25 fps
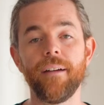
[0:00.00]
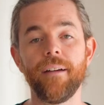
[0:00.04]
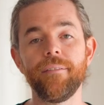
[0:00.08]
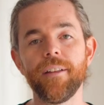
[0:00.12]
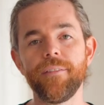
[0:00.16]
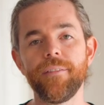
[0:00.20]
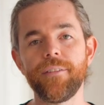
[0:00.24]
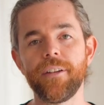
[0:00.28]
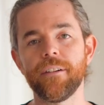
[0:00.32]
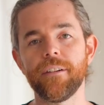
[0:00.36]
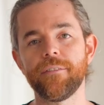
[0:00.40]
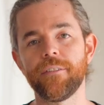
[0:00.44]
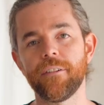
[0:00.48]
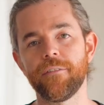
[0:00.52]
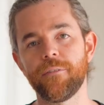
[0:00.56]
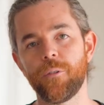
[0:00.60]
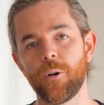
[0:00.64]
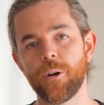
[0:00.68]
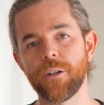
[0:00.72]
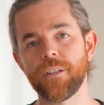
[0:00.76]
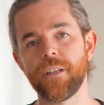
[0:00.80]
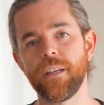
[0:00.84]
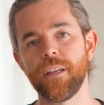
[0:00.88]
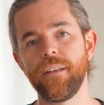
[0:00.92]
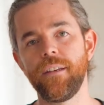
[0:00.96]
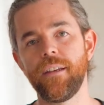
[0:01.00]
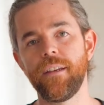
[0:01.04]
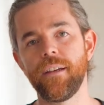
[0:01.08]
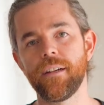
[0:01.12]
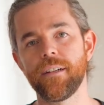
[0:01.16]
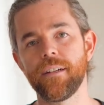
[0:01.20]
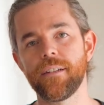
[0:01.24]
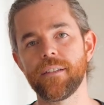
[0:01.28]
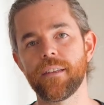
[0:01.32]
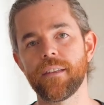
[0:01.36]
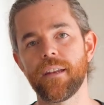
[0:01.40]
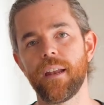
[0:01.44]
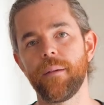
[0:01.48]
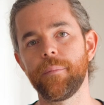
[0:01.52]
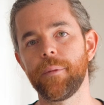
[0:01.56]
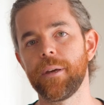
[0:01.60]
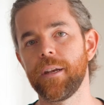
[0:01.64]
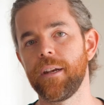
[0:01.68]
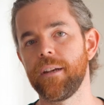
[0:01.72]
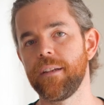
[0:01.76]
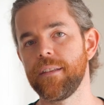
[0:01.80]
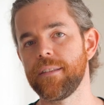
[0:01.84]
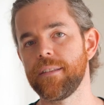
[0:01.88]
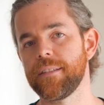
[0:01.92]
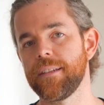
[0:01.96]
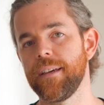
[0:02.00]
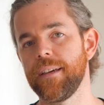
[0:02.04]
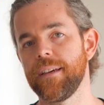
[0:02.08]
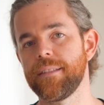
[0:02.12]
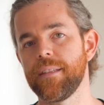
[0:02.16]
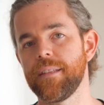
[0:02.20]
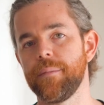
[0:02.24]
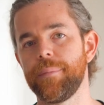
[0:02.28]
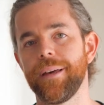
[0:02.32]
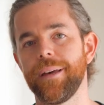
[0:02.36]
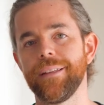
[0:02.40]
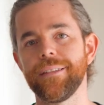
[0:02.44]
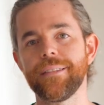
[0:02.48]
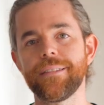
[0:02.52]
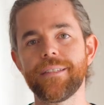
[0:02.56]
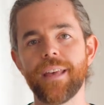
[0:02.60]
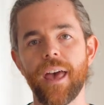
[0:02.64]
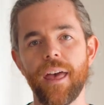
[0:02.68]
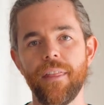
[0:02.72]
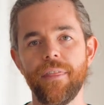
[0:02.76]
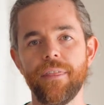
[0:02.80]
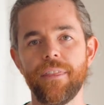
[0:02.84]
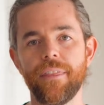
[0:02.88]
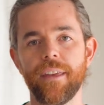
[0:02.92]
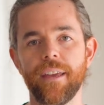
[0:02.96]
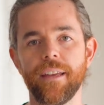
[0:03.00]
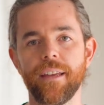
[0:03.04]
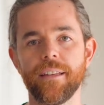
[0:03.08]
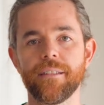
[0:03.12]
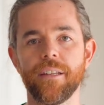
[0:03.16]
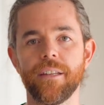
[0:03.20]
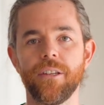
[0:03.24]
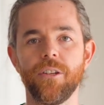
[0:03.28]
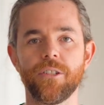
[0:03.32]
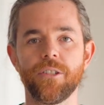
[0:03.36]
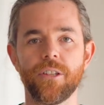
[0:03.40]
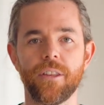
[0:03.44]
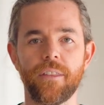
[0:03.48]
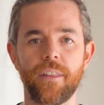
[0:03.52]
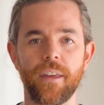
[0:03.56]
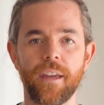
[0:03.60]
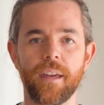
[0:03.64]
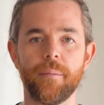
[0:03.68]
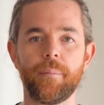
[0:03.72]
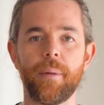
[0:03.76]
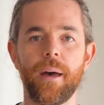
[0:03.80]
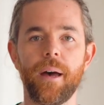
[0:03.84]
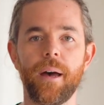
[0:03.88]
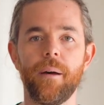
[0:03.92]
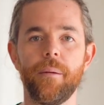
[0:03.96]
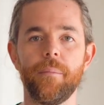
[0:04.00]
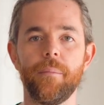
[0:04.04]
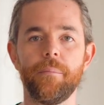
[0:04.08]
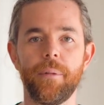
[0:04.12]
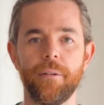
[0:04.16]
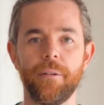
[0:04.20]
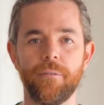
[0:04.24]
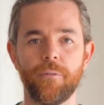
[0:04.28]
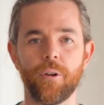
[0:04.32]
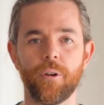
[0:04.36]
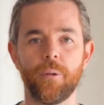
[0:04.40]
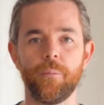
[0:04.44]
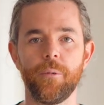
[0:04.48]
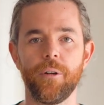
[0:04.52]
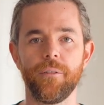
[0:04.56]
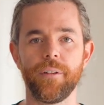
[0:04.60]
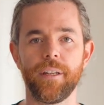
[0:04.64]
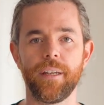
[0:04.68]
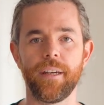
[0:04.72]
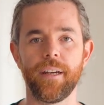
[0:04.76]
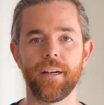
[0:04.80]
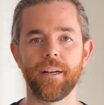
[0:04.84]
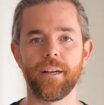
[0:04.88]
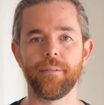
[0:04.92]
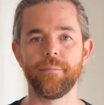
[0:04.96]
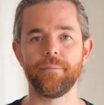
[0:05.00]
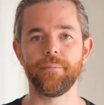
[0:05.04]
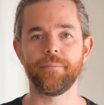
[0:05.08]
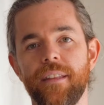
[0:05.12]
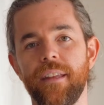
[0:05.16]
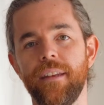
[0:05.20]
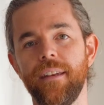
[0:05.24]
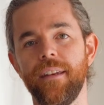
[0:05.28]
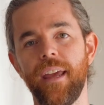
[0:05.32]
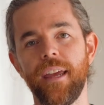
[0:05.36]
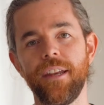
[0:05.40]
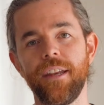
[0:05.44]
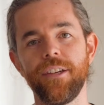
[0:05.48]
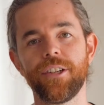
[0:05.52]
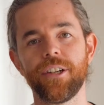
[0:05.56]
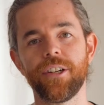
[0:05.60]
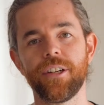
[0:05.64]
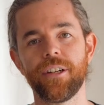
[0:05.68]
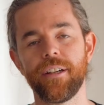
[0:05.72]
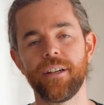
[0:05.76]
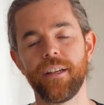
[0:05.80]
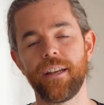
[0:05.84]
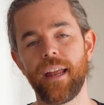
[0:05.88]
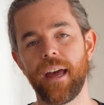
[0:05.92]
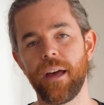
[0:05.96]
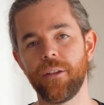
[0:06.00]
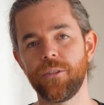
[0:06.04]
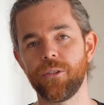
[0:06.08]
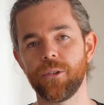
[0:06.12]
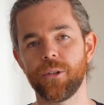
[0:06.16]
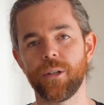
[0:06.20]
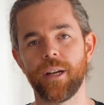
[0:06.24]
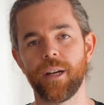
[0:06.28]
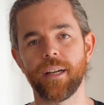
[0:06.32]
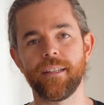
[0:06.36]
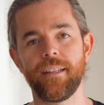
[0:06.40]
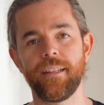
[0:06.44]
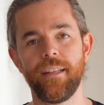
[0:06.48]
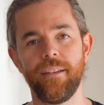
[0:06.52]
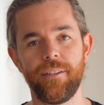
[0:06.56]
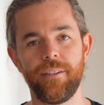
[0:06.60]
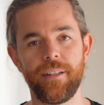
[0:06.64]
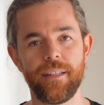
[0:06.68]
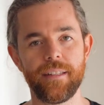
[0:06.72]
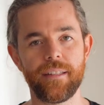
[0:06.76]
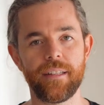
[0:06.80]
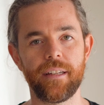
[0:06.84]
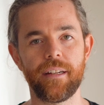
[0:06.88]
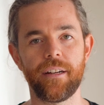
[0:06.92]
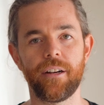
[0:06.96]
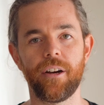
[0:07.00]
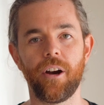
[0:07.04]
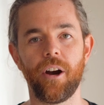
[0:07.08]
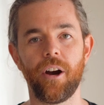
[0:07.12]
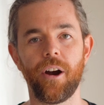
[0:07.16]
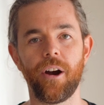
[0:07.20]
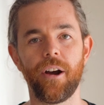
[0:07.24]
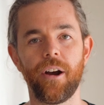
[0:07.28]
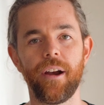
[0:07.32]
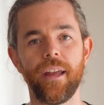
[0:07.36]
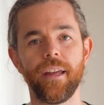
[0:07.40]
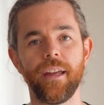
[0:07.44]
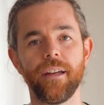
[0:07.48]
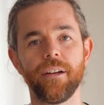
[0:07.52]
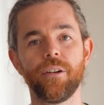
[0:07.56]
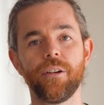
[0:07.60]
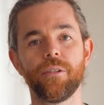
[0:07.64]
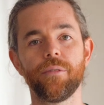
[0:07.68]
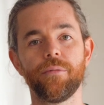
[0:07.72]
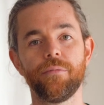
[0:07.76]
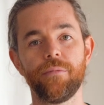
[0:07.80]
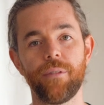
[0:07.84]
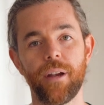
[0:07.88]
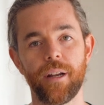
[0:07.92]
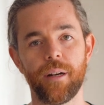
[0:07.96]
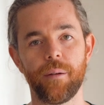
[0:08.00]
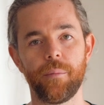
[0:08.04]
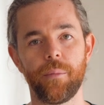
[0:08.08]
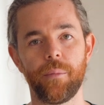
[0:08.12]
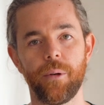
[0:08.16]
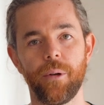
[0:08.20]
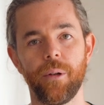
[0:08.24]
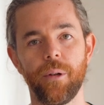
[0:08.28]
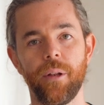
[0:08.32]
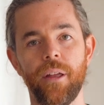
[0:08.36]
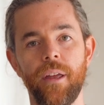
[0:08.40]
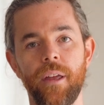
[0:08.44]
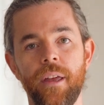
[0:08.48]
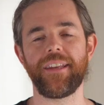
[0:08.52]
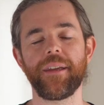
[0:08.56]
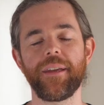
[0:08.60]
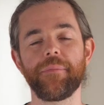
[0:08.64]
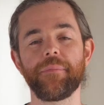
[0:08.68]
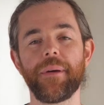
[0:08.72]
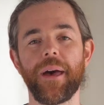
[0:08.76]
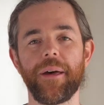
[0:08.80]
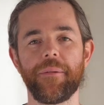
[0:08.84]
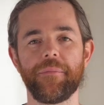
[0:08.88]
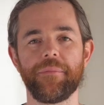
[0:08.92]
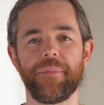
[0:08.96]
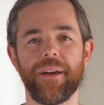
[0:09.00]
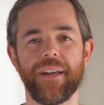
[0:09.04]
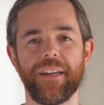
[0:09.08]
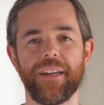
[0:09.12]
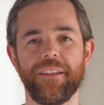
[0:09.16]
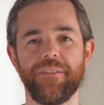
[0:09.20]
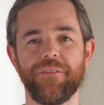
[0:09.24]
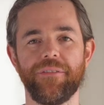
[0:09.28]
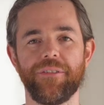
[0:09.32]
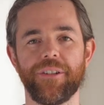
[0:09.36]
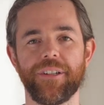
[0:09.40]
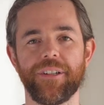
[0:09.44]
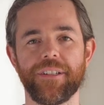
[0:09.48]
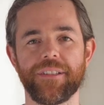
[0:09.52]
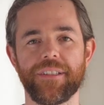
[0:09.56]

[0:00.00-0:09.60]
I've lived here for 14 years and I'm gonna discuss about 10 things that you should think about before moving here. The nature and outdoor activities here are incredible. Take mountain biking, for